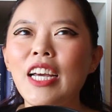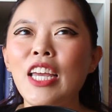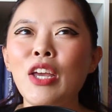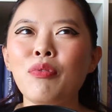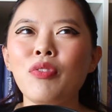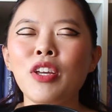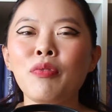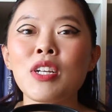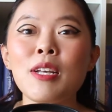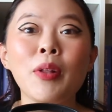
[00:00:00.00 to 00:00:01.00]
if, for
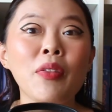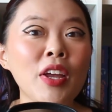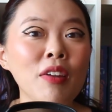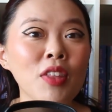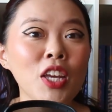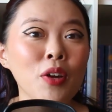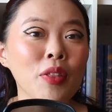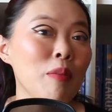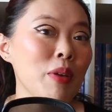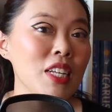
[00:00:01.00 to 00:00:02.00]
example, at the end of the year,
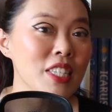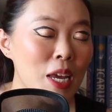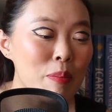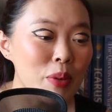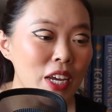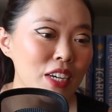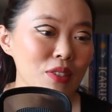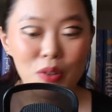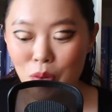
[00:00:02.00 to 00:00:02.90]
they'd be the same picks.